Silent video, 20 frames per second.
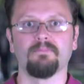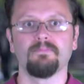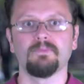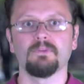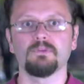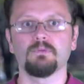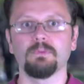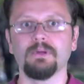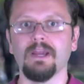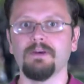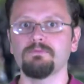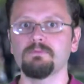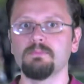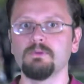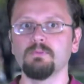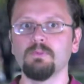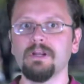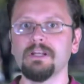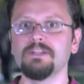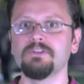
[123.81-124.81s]
So we have to be
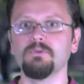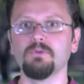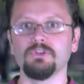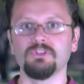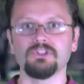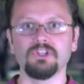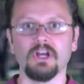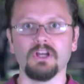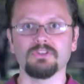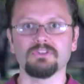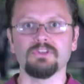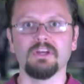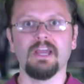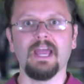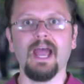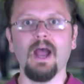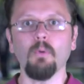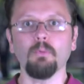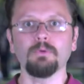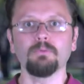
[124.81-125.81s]
ready to adjust
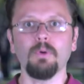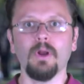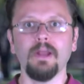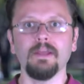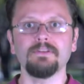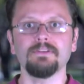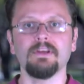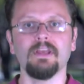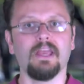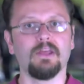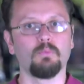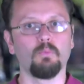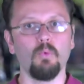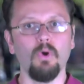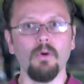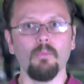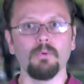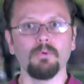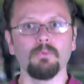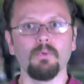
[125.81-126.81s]
how we write and
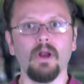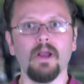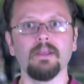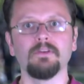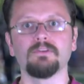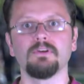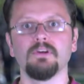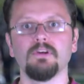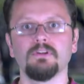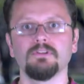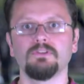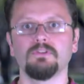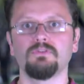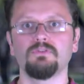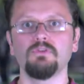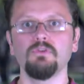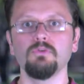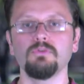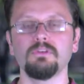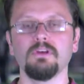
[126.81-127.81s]
what we write to
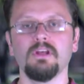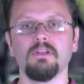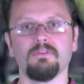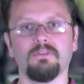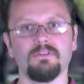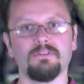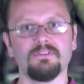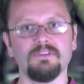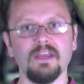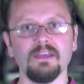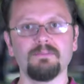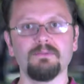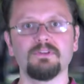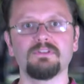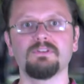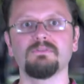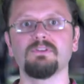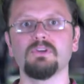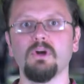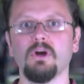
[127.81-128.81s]
suit the segment
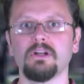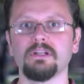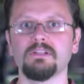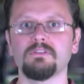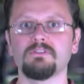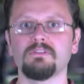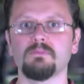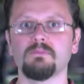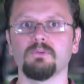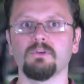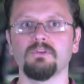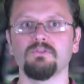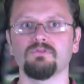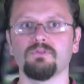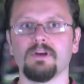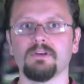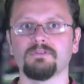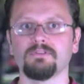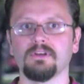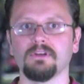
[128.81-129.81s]
of the audience that we're
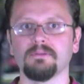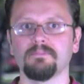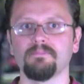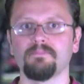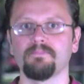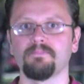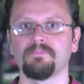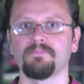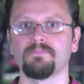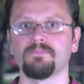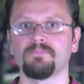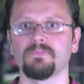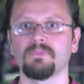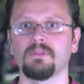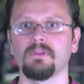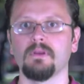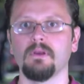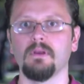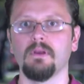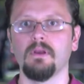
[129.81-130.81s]
addressing.
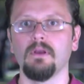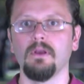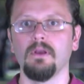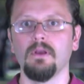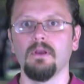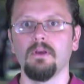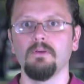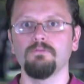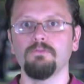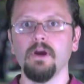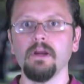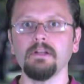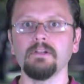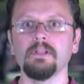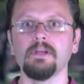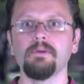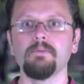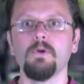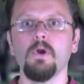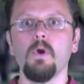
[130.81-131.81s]

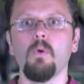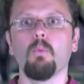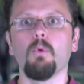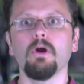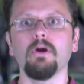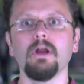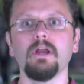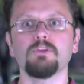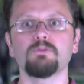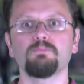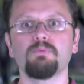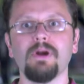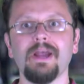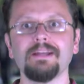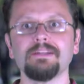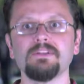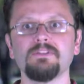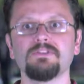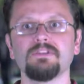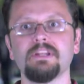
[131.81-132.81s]
Finally, whereas
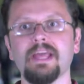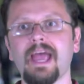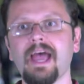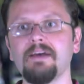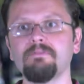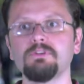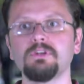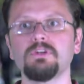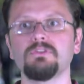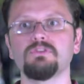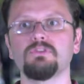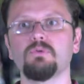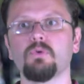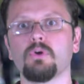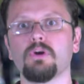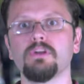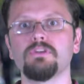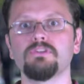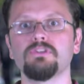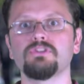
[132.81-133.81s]
practice and
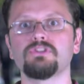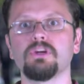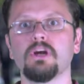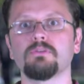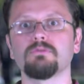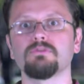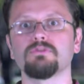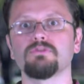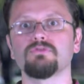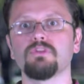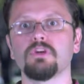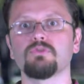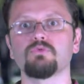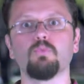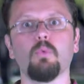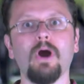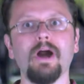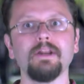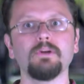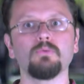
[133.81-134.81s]
advocacy-oriented genres address
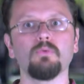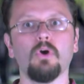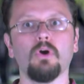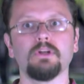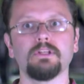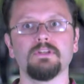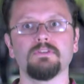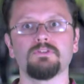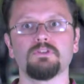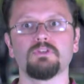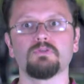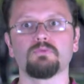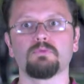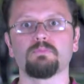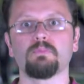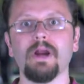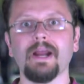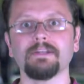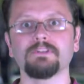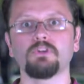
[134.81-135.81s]
wider audiences with
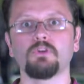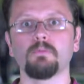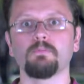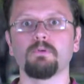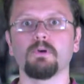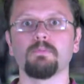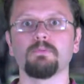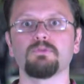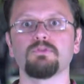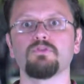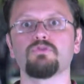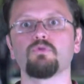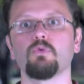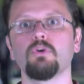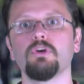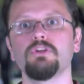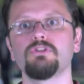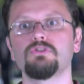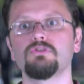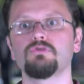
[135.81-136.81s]
practical purposes
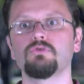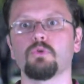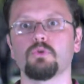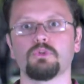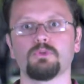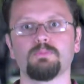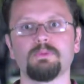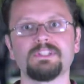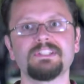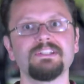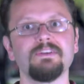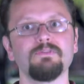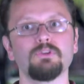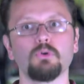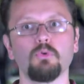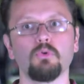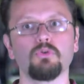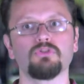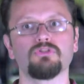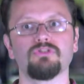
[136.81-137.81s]
oriented towards specific
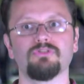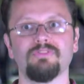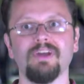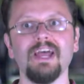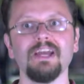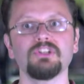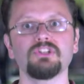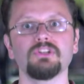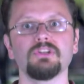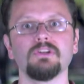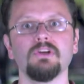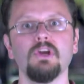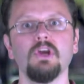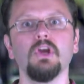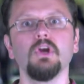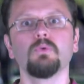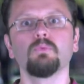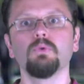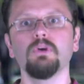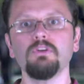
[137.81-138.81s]
courses of action,
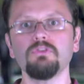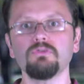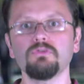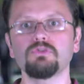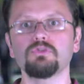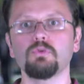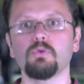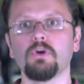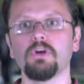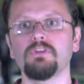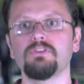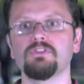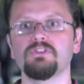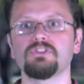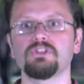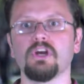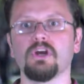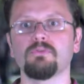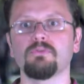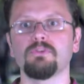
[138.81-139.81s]
research-oriented
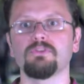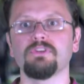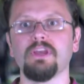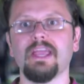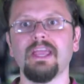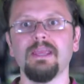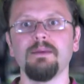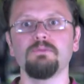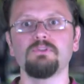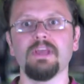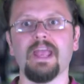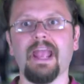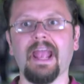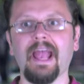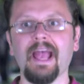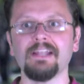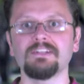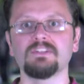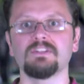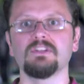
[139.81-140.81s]
genres aim to
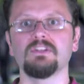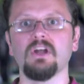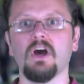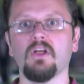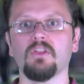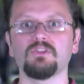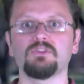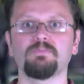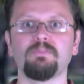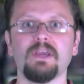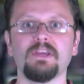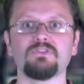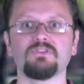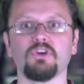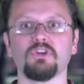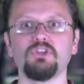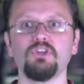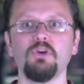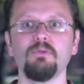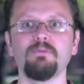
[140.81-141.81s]
add to the knowledge base on
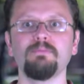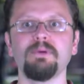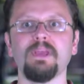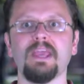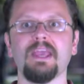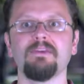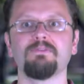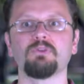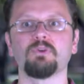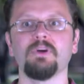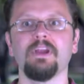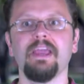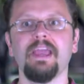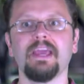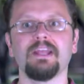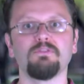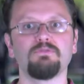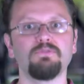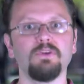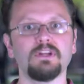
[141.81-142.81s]
human behavior and
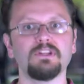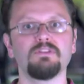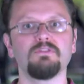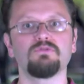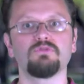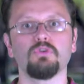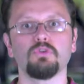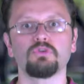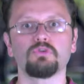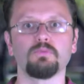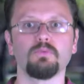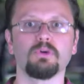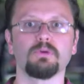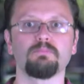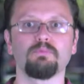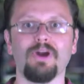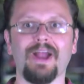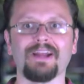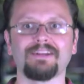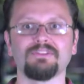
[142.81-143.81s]
effective social work
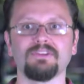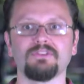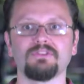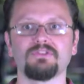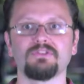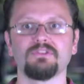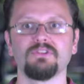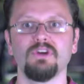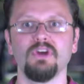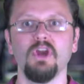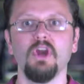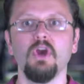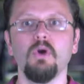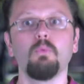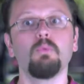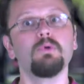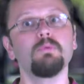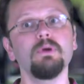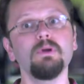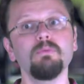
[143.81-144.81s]
practice.
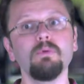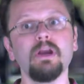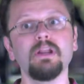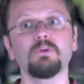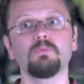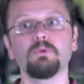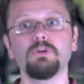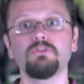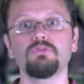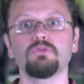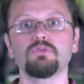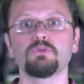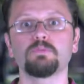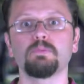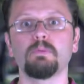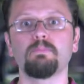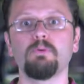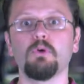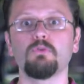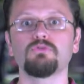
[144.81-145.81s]
When we write a research
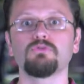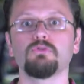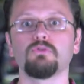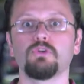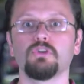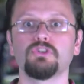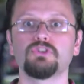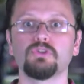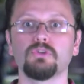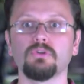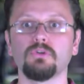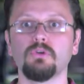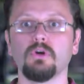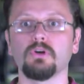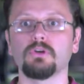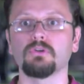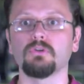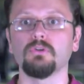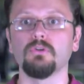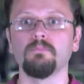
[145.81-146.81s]
proposal or a journal
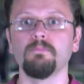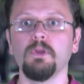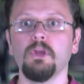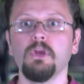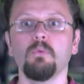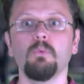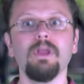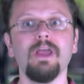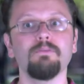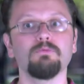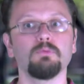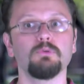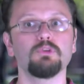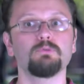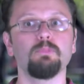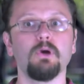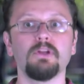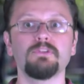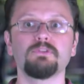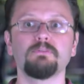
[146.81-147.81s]
article, we have a
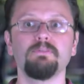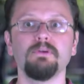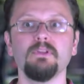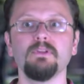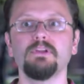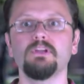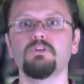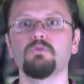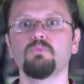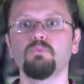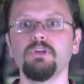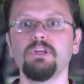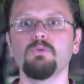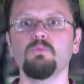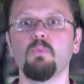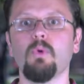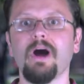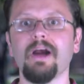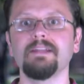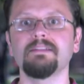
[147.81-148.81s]
responsibility to read
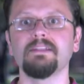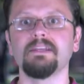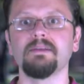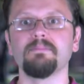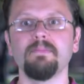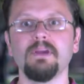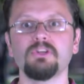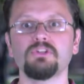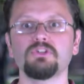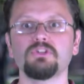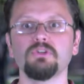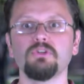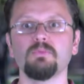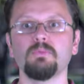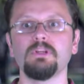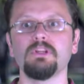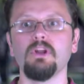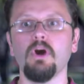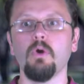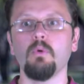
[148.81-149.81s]
widely and make sure that we
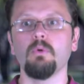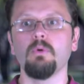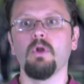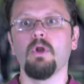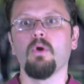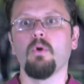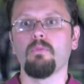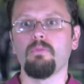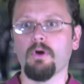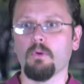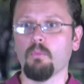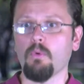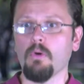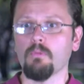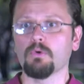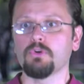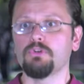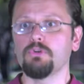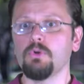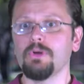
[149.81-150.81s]
know that what we're
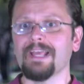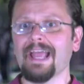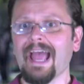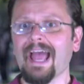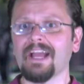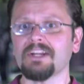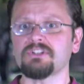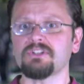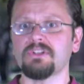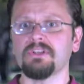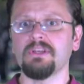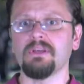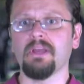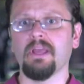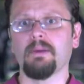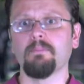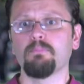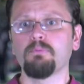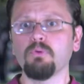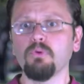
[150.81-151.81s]
doing actually
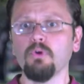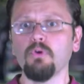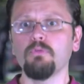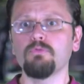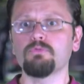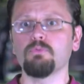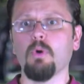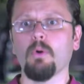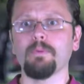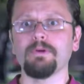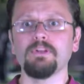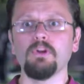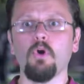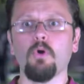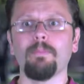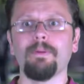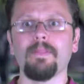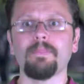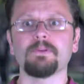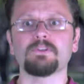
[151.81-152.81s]
improves what we know
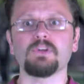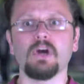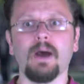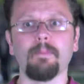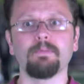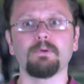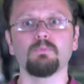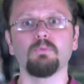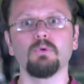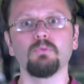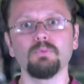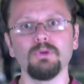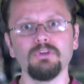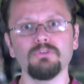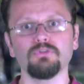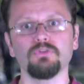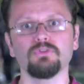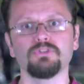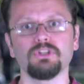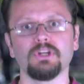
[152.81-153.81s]
about the topic we're
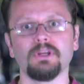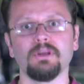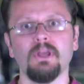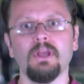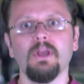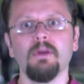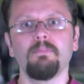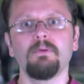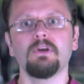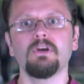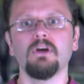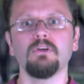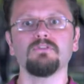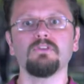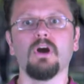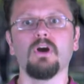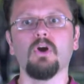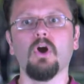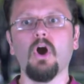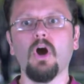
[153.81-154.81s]
researching, because
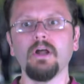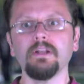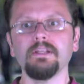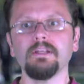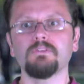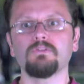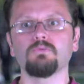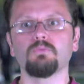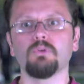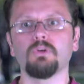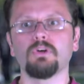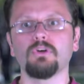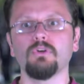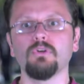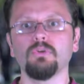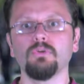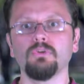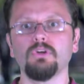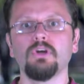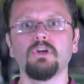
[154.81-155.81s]
our audience will
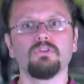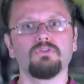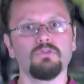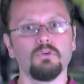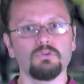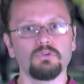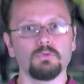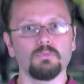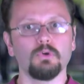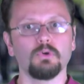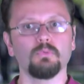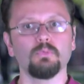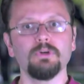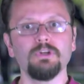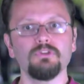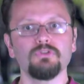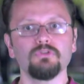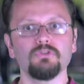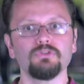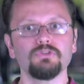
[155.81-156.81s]
include social work
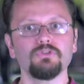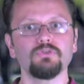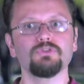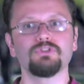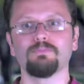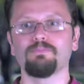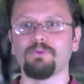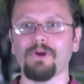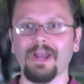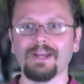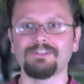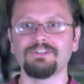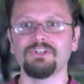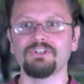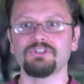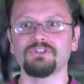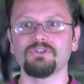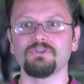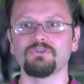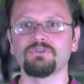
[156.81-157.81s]
researchers and
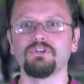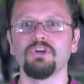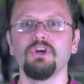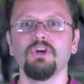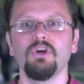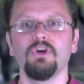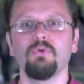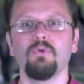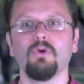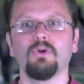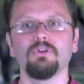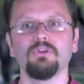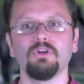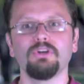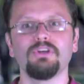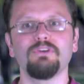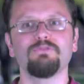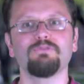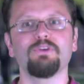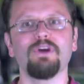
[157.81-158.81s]
practitioners who are
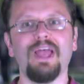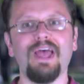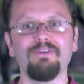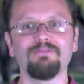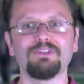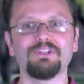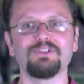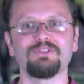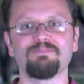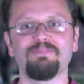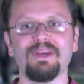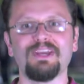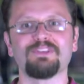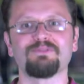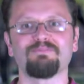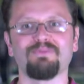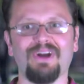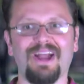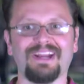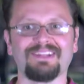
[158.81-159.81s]
looking for evidence-based
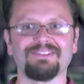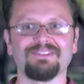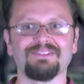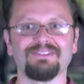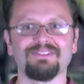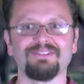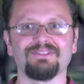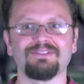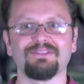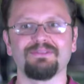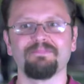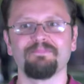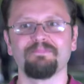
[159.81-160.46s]
practices.